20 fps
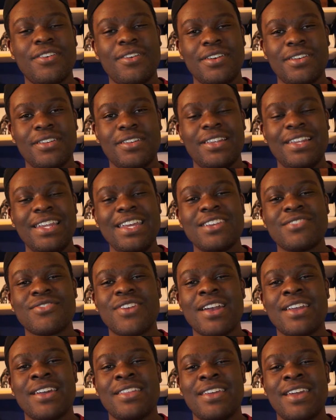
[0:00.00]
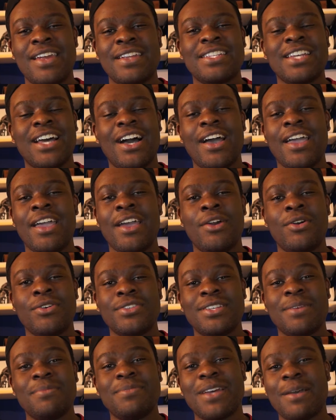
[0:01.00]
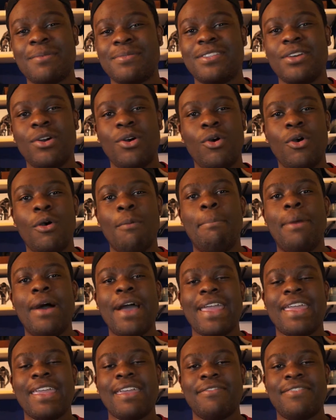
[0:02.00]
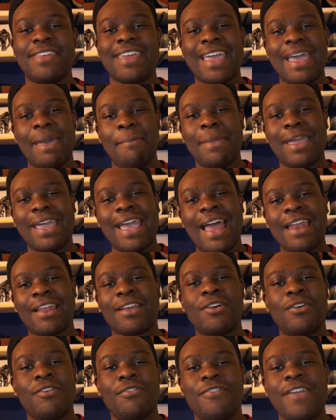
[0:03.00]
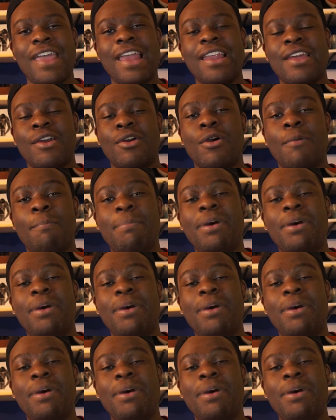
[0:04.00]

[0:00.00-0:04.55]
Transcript: the lead rider their tire or sometimes their whole bike if they get a mechanical failure or